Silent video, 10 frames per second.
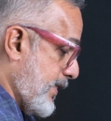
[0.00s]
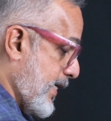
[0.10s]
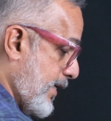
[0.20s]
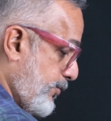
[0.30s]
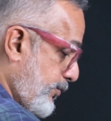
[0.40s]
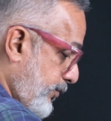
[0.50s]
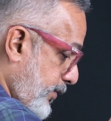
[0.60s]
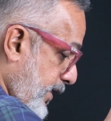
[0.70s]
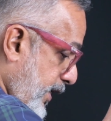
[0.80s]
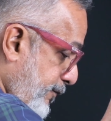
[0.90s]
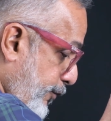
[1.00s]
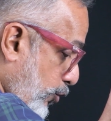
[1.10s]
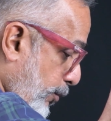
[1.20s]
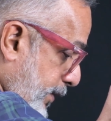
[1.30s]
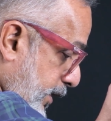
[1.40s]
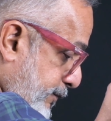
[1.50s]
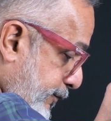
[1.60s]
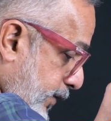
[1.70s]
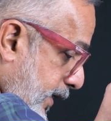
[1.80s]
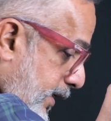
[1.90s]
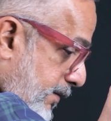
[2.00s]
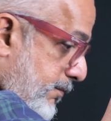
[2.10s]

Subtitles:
Now, if you open it fully,